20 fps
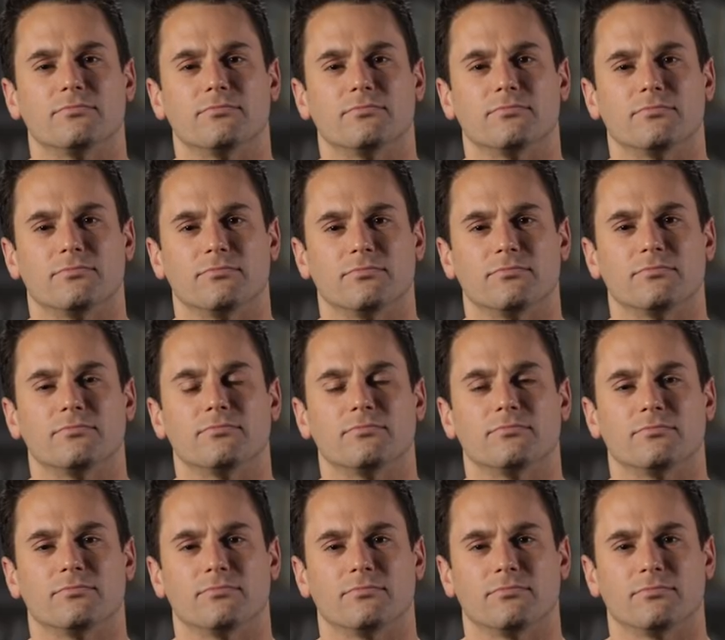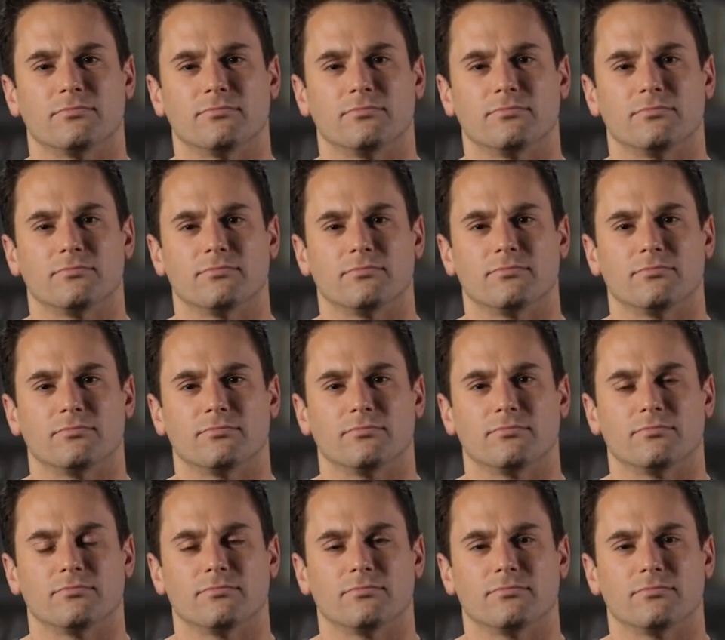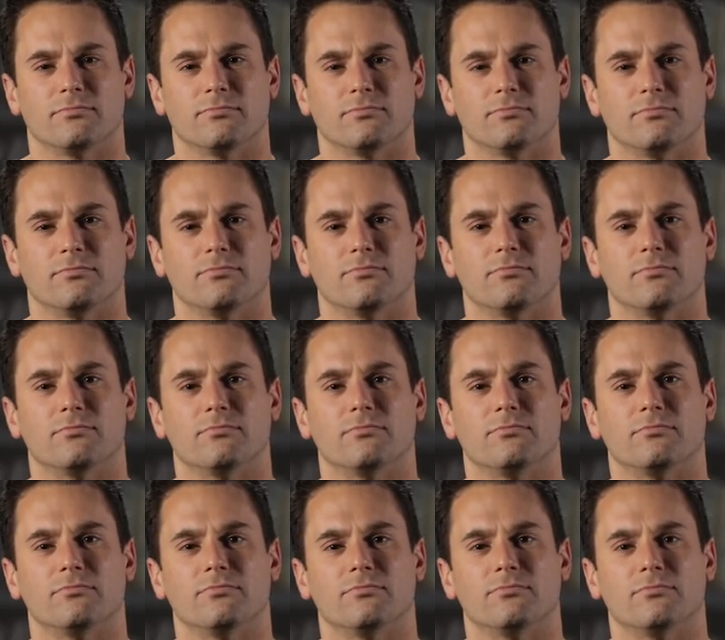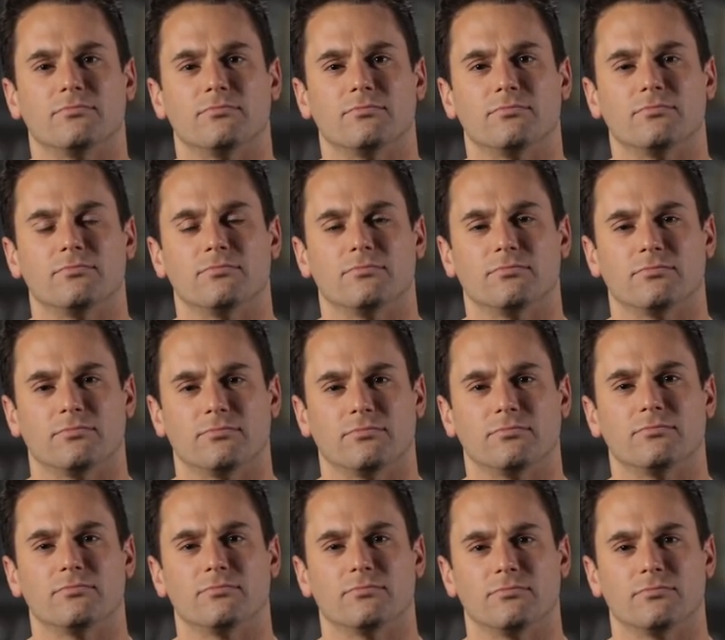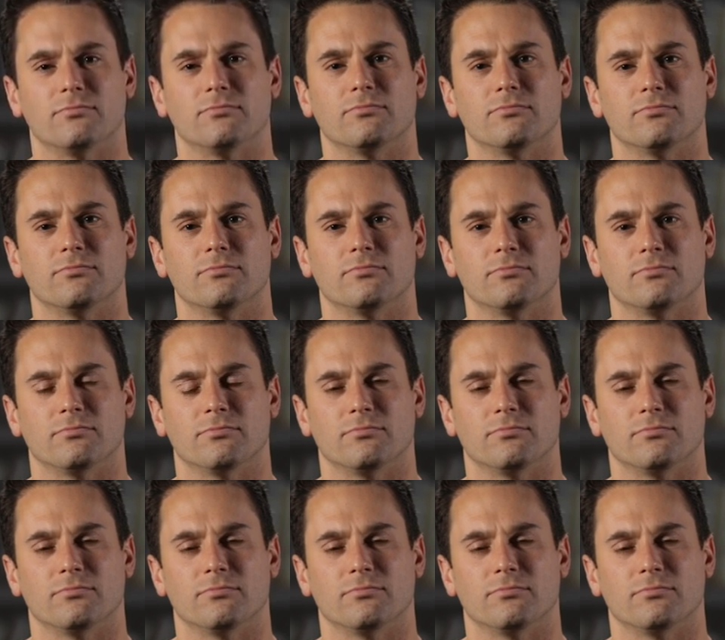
No words are spoken by the person on screen.